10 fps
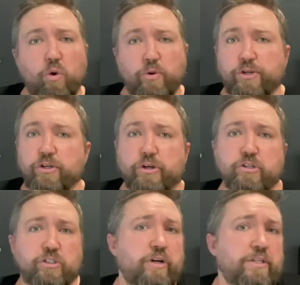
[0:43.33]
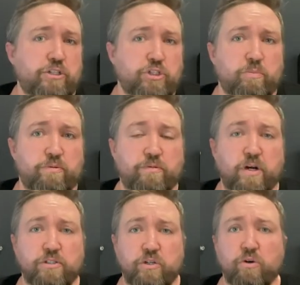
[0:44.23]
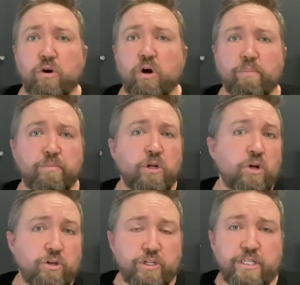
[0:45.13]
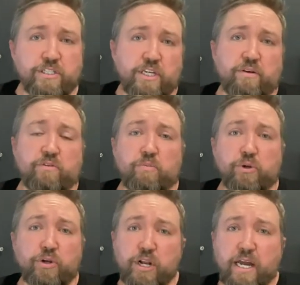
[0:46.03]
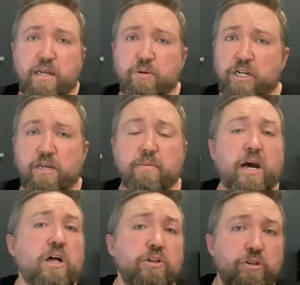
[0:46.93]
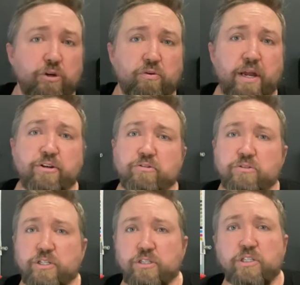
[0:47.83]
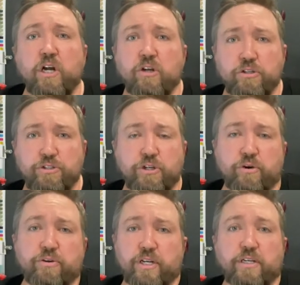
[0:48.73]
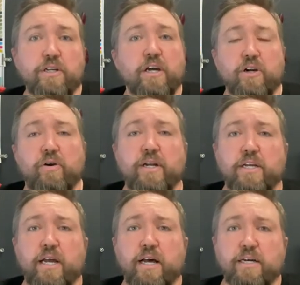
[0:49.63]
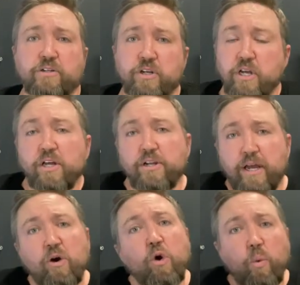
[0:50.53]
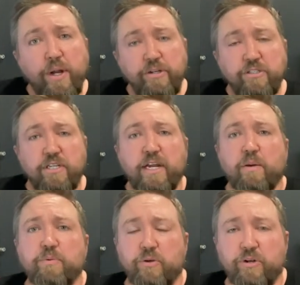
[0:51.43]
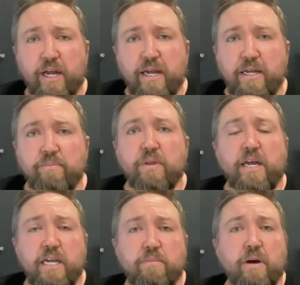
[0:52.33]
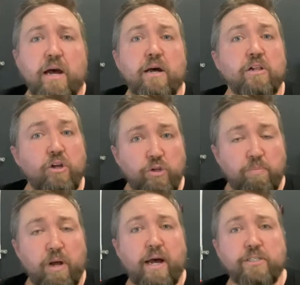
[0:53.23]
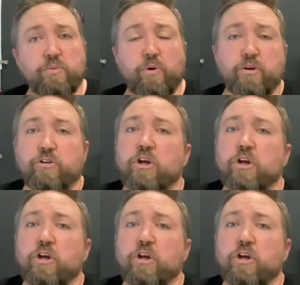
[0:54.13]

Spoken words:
or you can go straight to Shopify.com. You need to give them your name and email. The great news is you don't need a credit card. Now, when you set up your name, email, your password,